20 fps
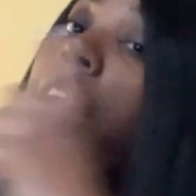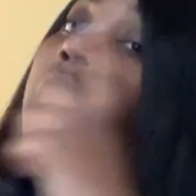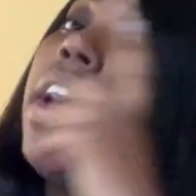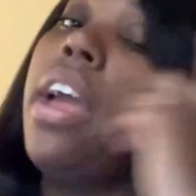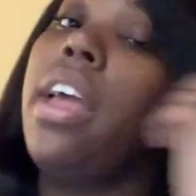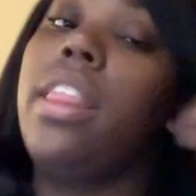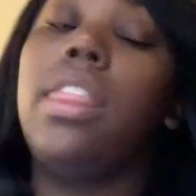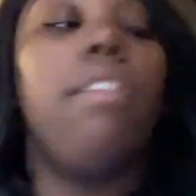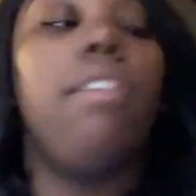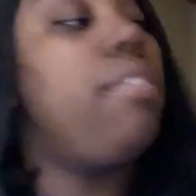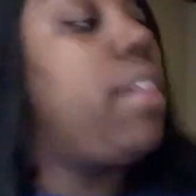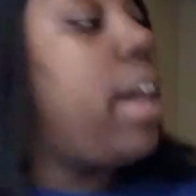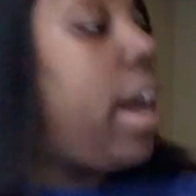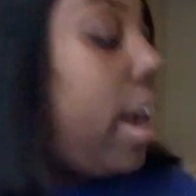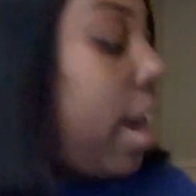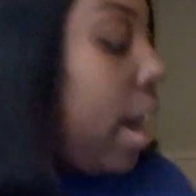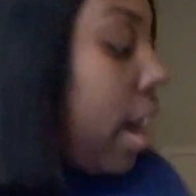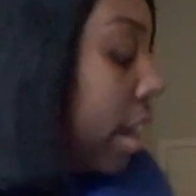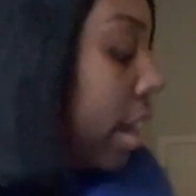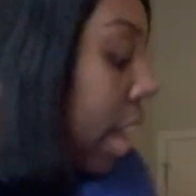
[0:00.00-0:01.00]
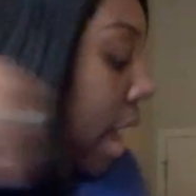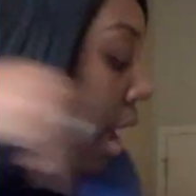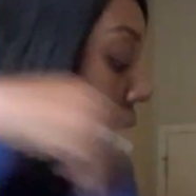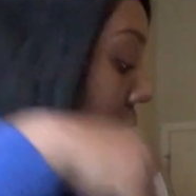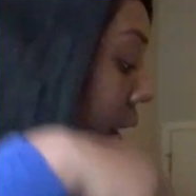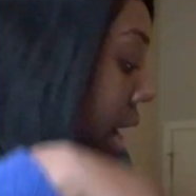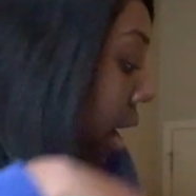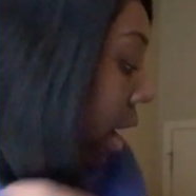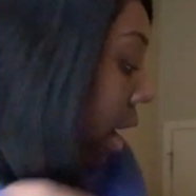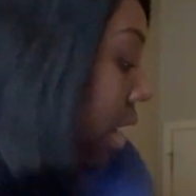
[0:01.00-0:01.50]
And the flat iron I
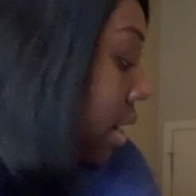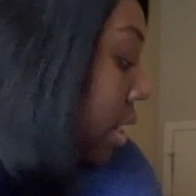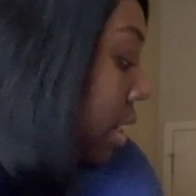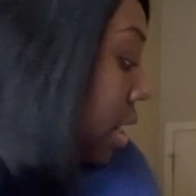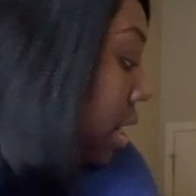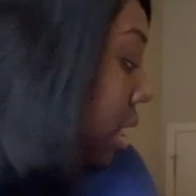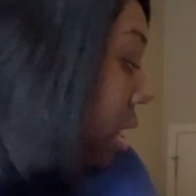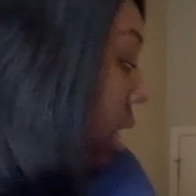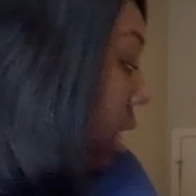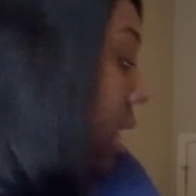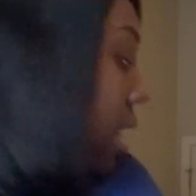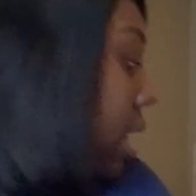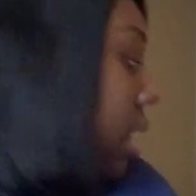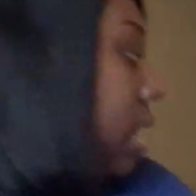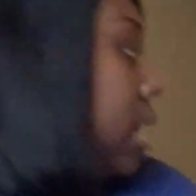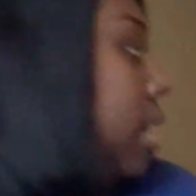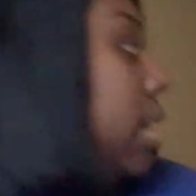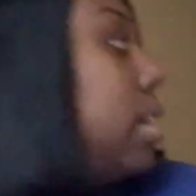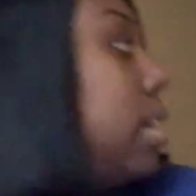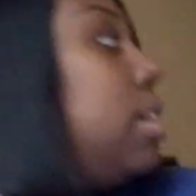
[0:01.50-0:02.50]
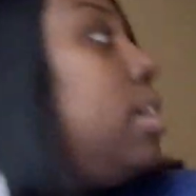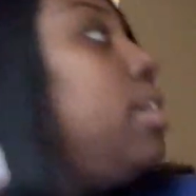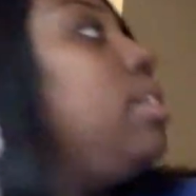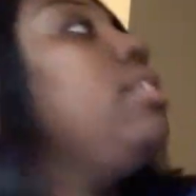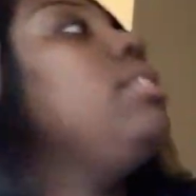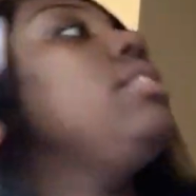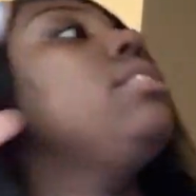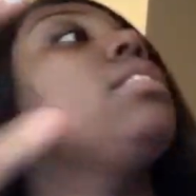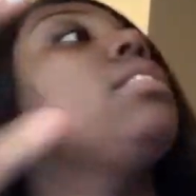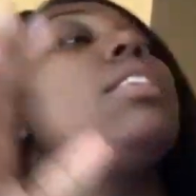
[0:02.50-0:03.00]
got
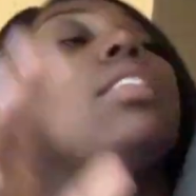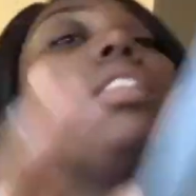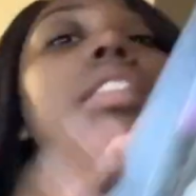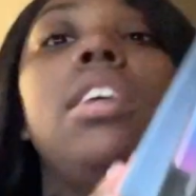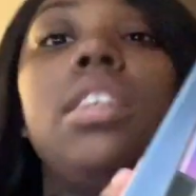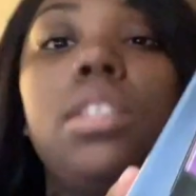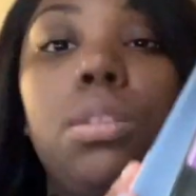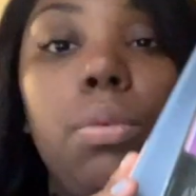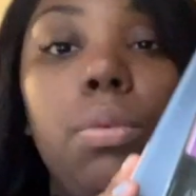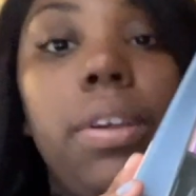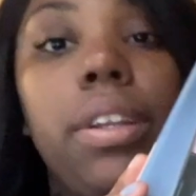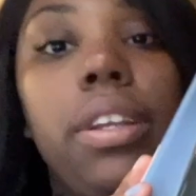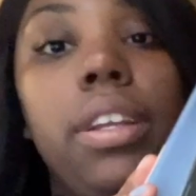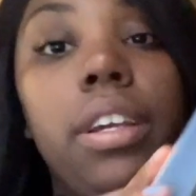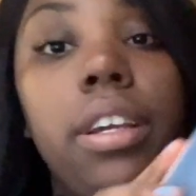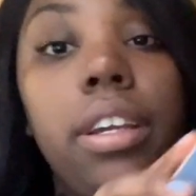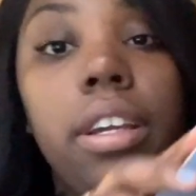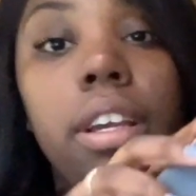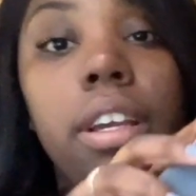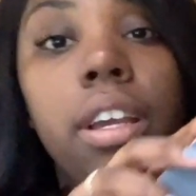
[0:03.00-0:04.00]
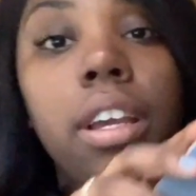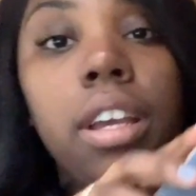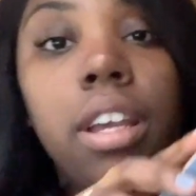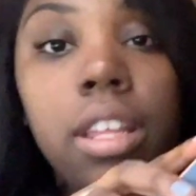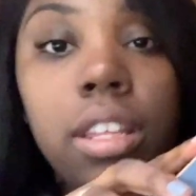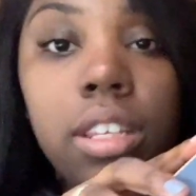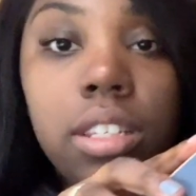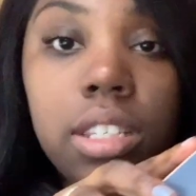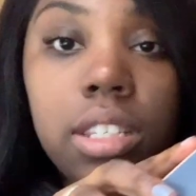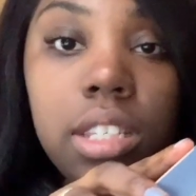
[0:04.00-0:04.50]
is this one.
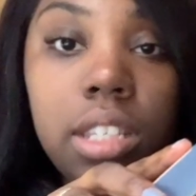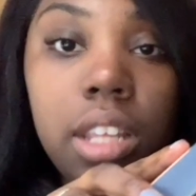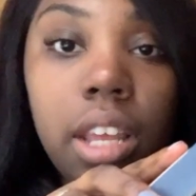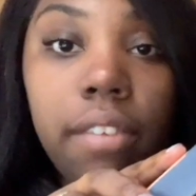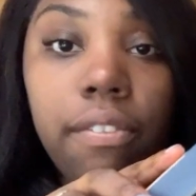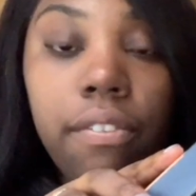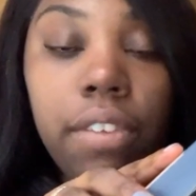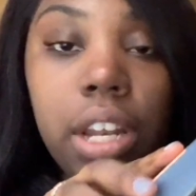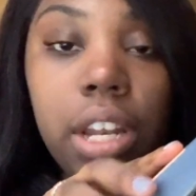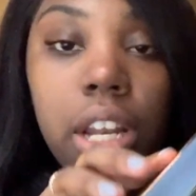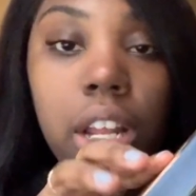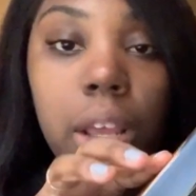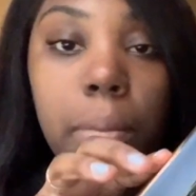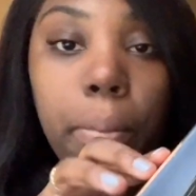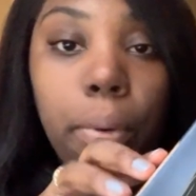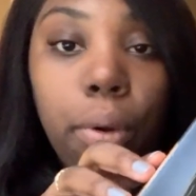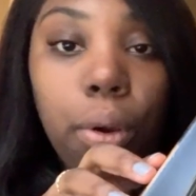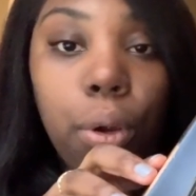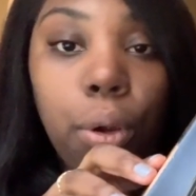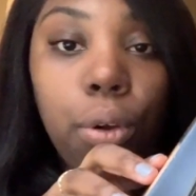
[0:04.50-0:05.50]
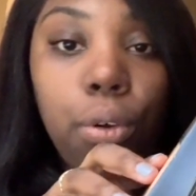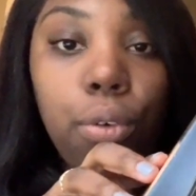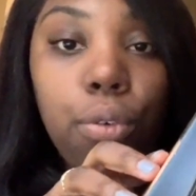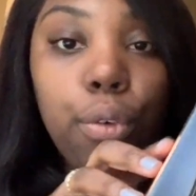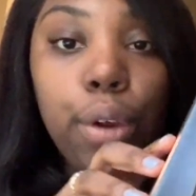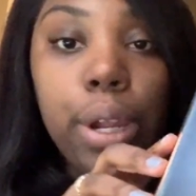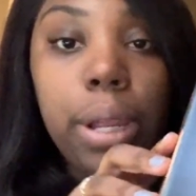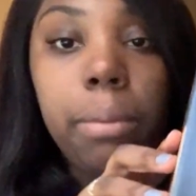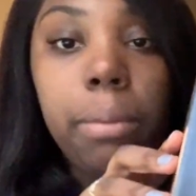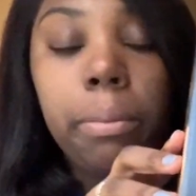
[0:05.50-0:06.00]
This is the Infinity Pro
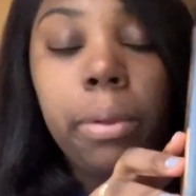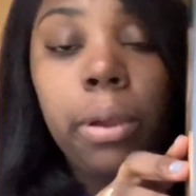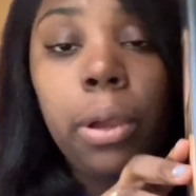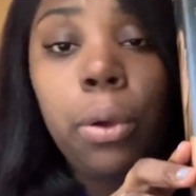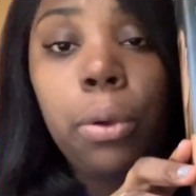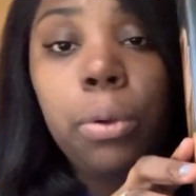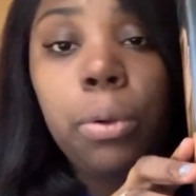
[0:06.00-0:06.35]
Rainbow